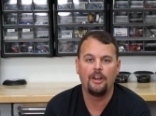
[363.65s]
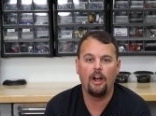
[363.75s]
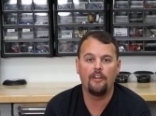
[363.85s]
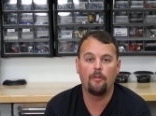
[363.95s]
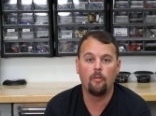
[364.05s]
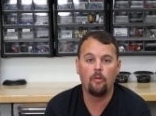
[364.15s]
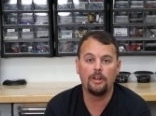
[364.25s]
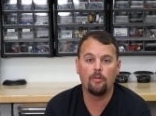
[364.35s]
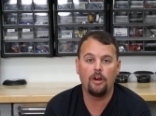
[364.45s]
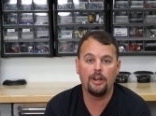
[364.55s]
off
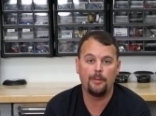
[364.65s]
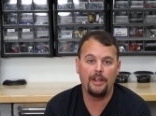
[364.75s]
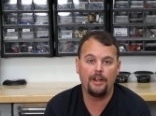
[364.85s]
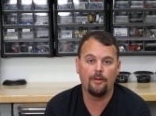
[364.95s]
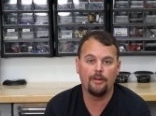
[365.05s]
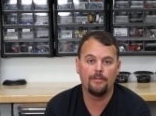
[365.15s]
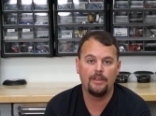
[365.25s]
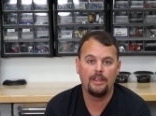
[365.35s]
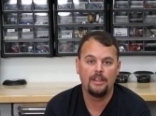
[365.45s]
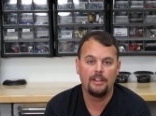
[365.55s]
1 watt of power.
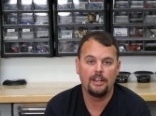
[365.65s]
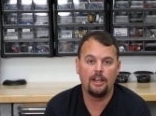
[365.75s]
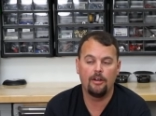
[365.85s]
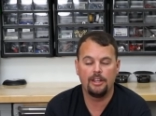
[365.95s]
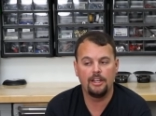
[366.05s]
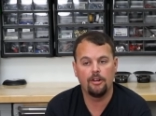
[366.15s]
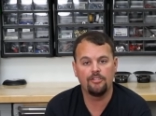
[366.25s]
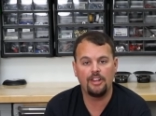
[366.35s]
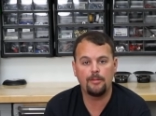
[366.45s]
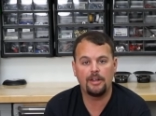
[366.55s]
Now, in
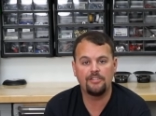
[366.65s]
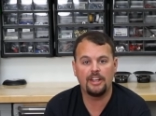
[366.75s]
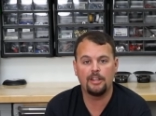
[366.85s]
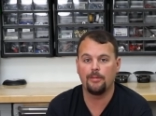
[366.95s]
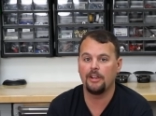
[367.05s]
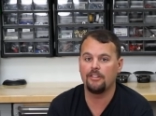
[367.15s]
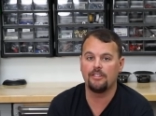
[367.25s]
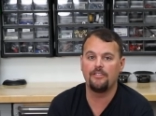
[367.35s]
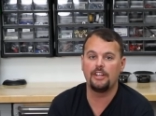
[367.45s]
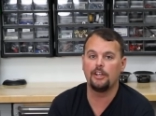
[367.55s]
our side-by-side
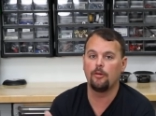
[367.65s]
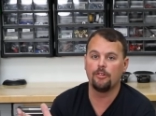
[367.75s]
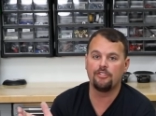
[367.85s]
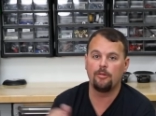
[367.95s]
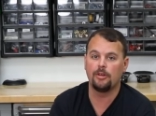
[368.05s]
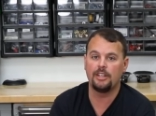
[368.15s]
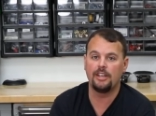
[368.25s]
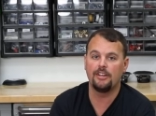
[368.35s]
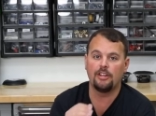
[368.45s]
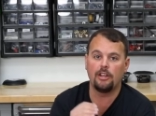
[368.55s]
comparison video, we'll see what it
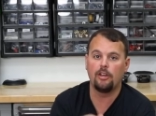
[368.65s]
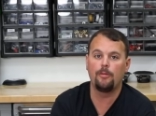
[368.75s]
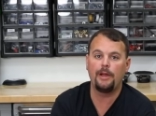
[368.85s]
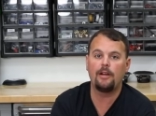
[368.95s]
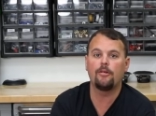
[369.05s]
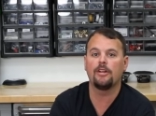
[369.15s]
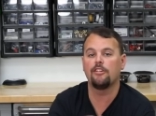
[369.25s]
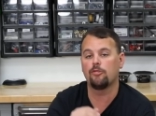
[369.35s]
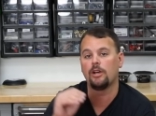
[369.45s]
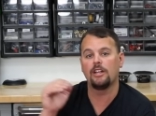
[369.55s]
does at low power
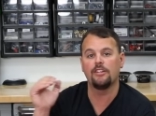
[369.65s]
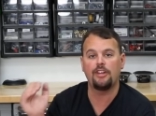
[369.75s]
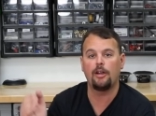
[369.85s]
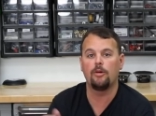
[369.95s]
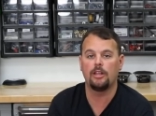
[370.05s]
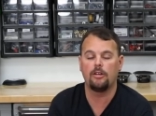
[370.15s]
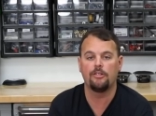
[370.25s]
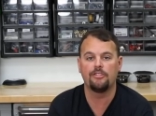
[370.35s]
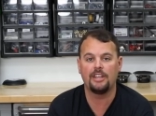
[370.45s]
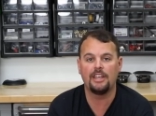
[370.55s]
as well as how well it
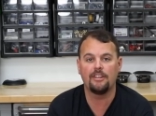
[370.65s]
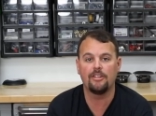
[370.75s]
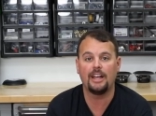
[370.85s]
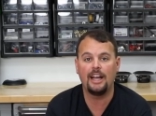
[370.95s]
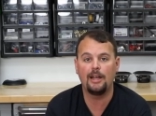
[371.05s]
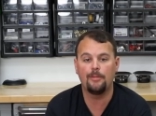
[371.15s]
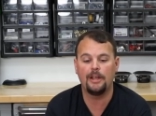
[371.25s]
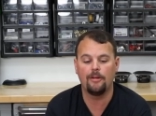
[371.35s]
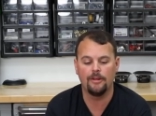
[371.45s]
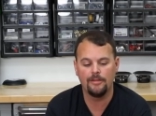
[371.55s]
holds together at high
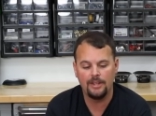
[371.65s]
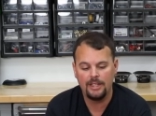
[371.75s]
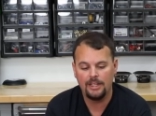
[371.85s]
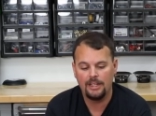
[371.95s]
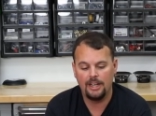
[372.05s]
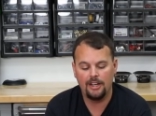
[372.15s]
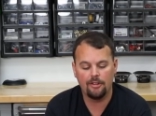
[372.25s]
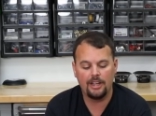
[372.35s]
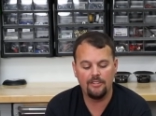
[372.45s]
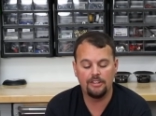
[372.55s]
power.
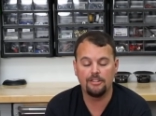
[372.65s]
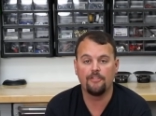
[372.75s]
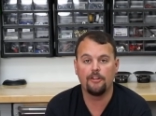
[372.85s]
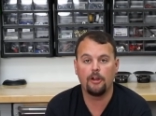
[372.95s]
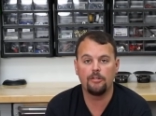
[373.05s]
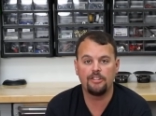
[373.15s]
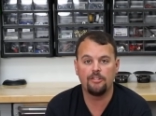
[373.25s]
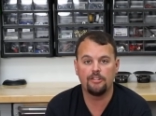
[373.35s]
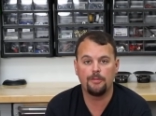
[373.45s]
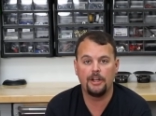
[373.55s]
They're giving us a frequency
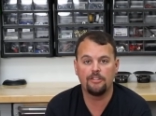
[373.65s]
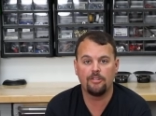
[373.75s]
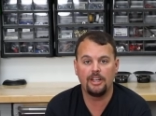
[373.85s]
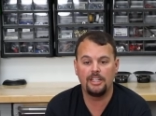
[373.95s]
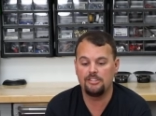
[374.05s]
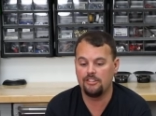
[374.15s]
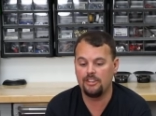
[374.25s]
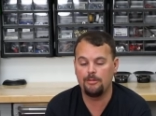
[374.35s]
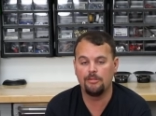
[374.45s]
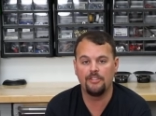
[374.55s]
response range that
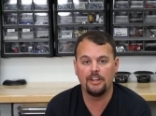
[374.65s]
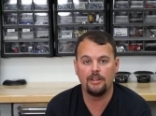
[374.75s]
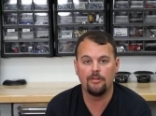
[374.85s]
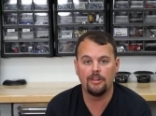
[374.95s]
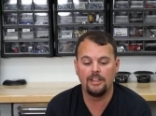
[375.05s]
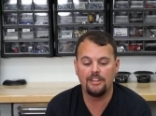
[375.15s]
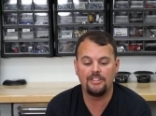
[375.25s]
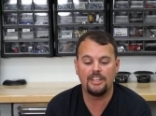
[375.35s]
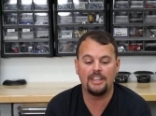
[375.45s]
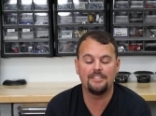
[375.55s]
seems very
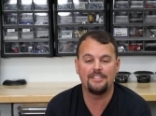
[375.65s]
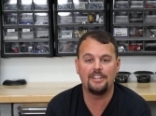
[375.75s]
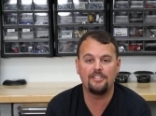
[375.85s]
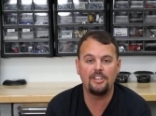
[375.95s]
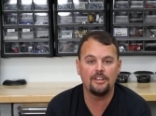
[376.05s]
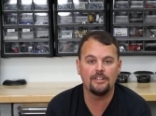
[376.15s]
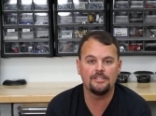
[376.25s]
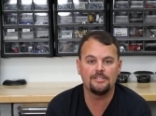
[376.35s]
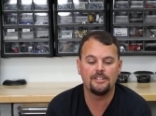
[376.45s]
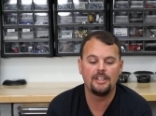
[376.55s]
realistic at 60
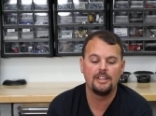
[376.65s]
hertz,